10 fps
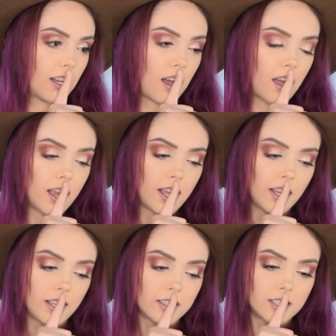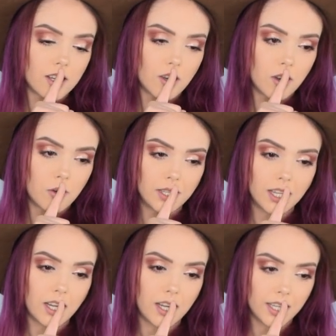All right, so we
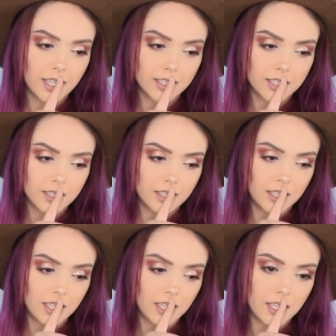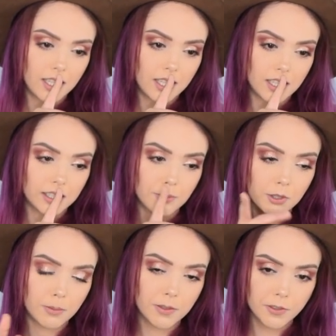got the lip
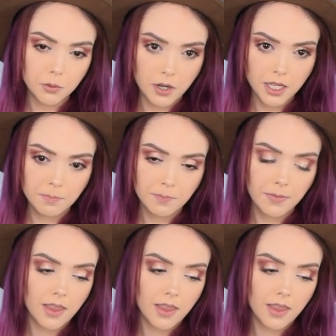treatment for 20.